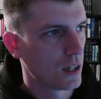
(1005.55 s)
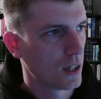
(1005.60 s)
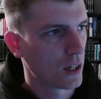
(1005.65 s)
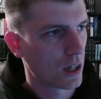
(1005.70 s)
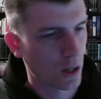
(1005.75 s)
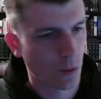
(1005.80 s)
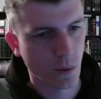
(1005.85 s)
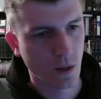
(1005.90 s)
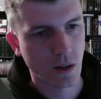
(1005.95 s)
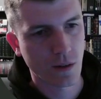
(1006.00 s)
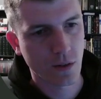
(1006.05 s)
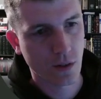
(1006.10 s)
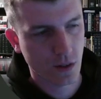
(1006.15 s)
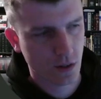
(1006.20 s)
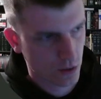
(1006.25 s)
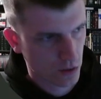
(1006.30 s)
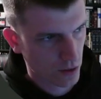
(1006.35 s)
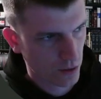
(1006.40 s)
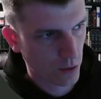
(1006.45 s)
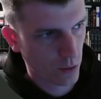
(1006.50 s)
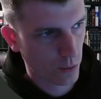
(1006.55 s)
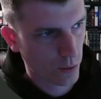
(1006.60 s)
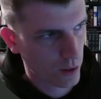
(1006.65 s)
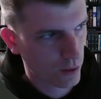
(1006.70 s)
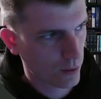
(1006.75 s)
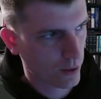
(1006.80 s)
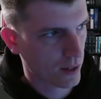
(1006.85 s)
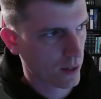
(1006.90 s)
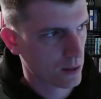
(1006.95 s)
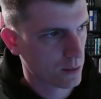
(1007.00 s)

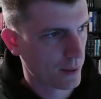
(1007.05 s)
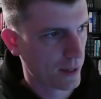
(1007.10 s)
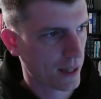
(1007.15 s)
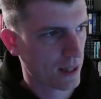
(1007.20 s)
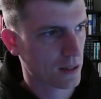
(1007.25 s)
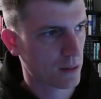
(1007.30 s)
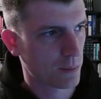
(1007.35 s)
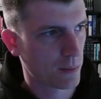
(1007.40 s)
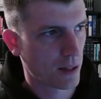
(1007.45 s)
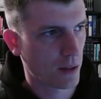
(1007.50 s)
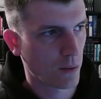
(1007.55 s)
redirects back to me,